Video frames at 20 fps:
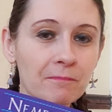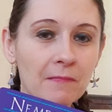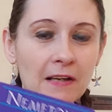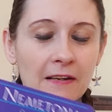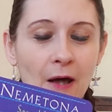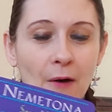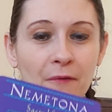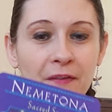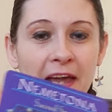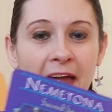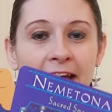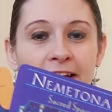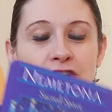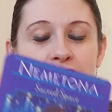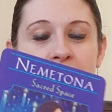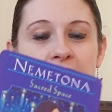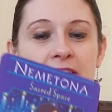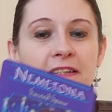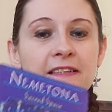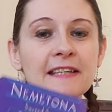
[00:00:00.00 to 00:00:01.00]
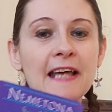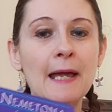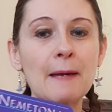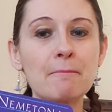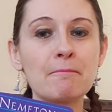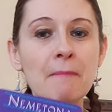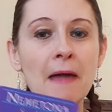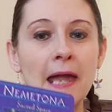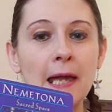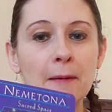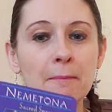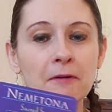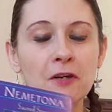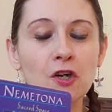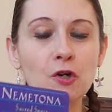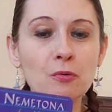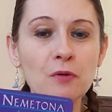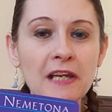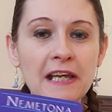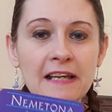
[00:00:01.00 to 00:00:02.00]
Now the angels are saying maybe
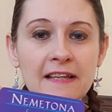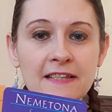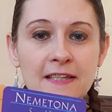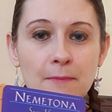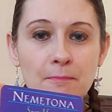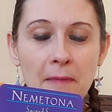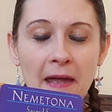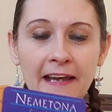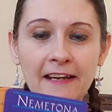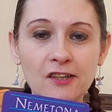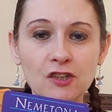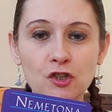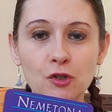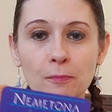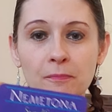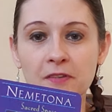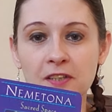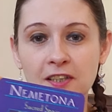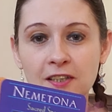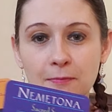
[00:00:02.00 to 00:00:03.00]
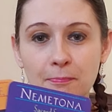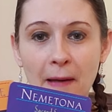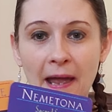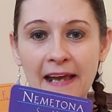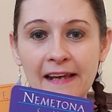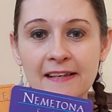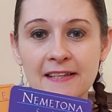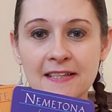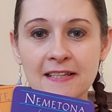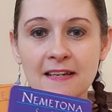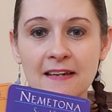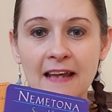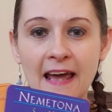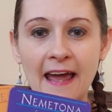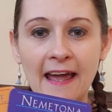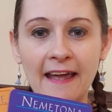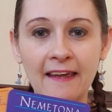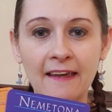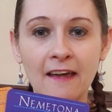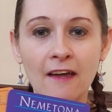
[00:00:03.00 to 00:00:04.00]
you need to make some space
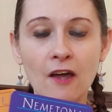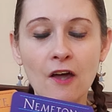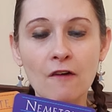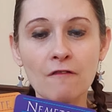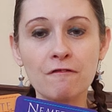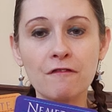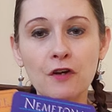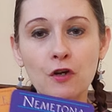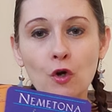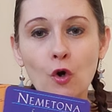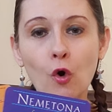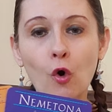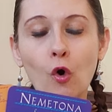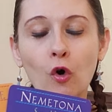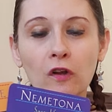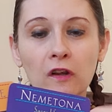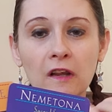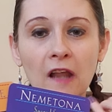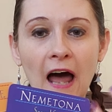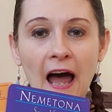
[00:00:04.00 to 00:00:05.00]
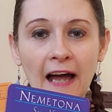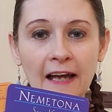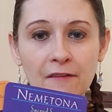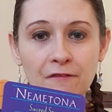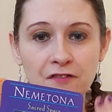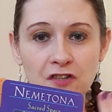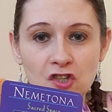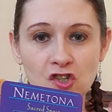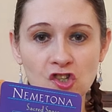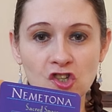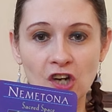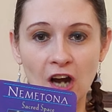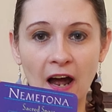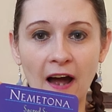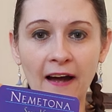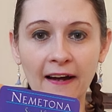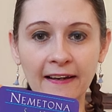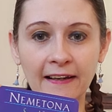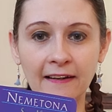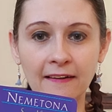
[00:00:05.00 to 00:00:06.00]
today for your life to
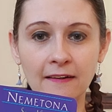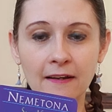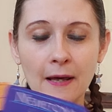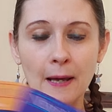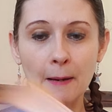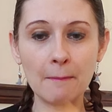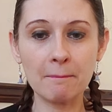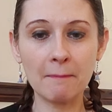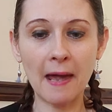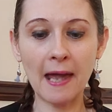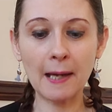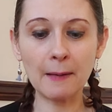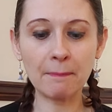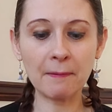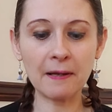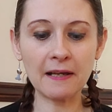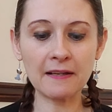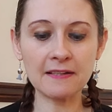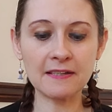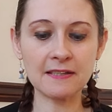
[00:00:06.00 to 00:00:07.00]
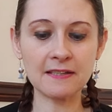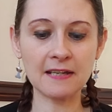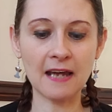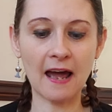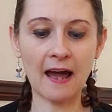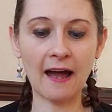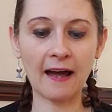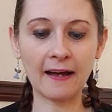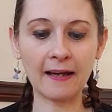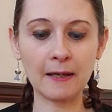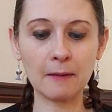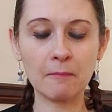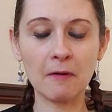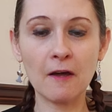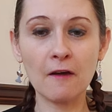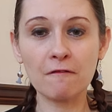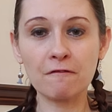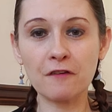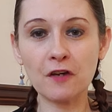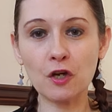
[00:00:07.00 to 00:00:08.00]
shine. Maybe it's time
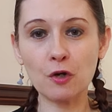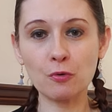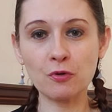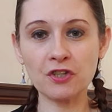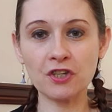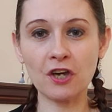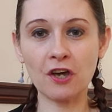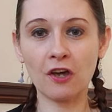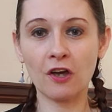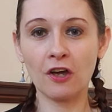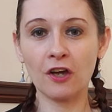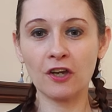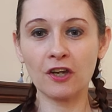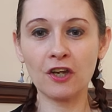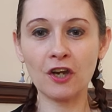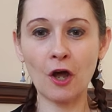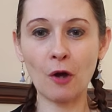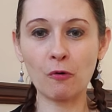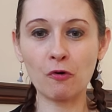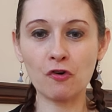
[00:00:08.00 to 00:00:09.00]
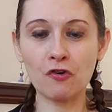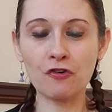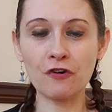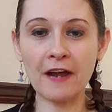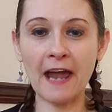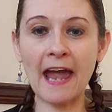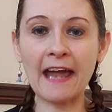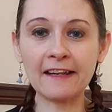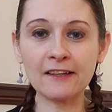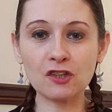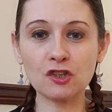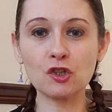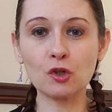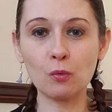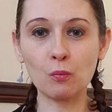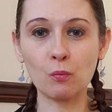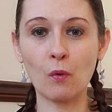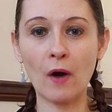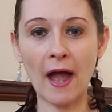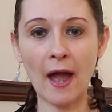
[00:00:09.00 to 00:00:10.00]
for you to, you know, create
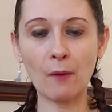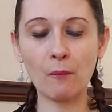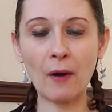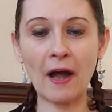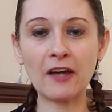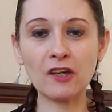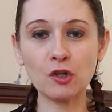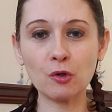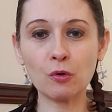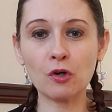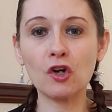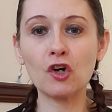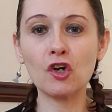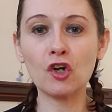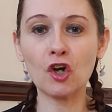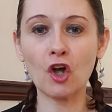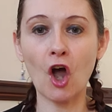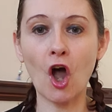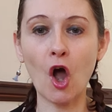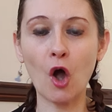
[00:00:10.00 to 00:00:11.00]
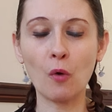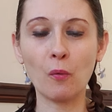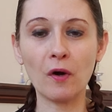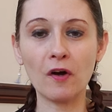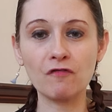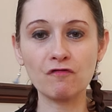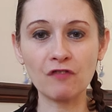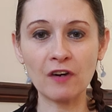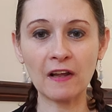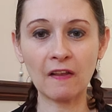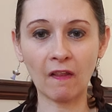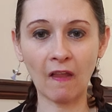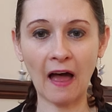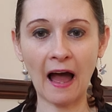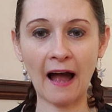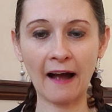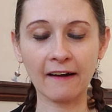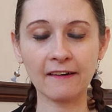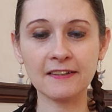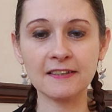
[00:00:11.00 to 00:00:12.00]
somewhere where you can go and
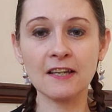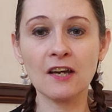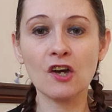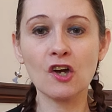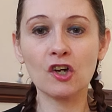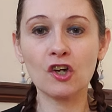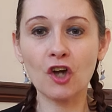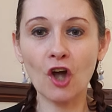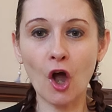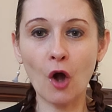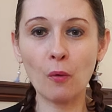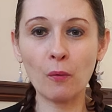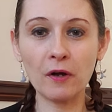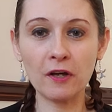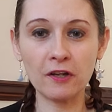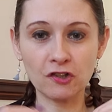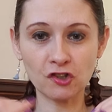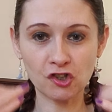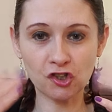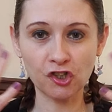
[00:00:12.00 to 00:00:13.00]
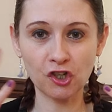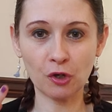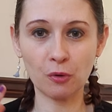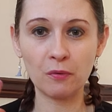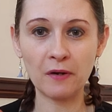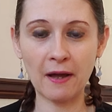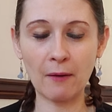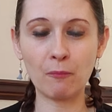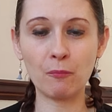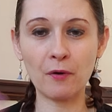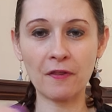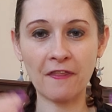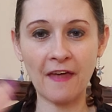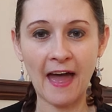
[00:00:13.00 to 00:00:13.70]
relax, Go and tune in with